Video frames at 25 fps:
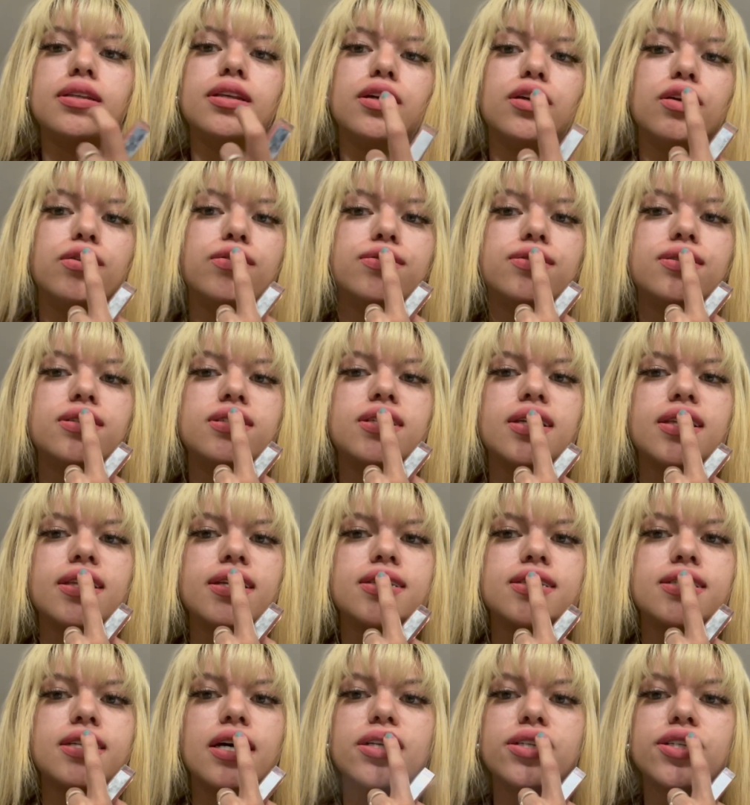then use this in the
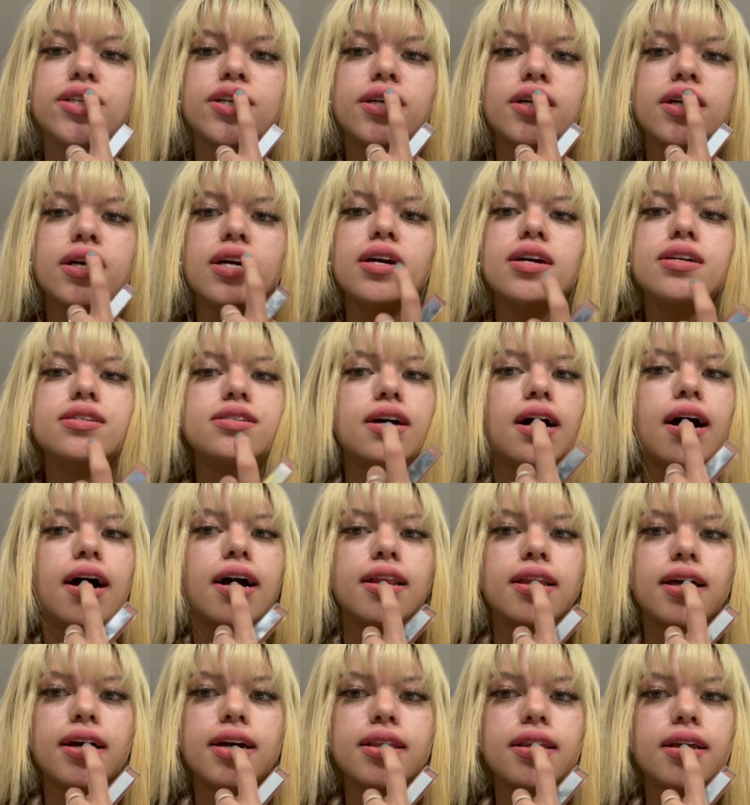center to
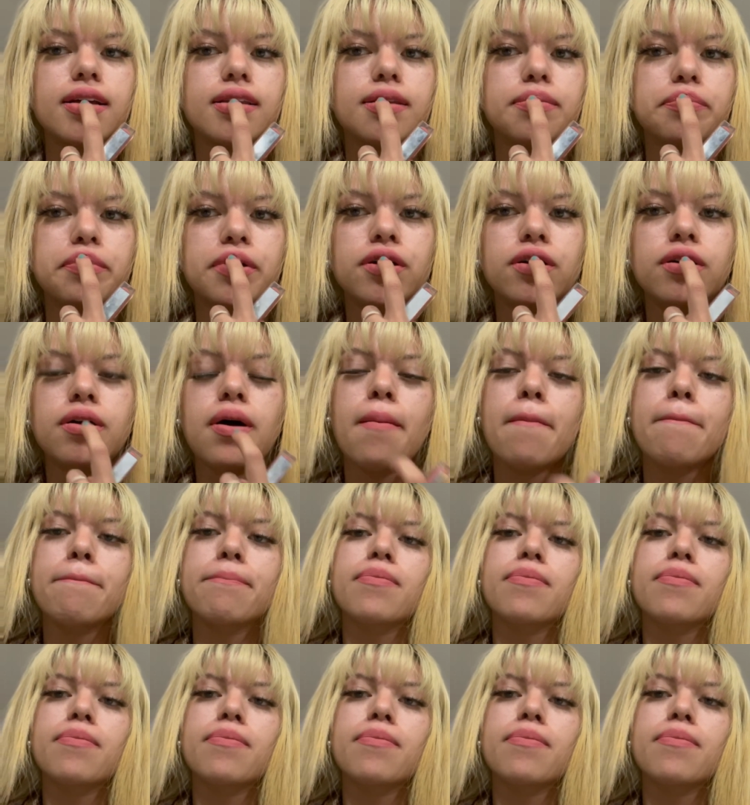highlight like the middle.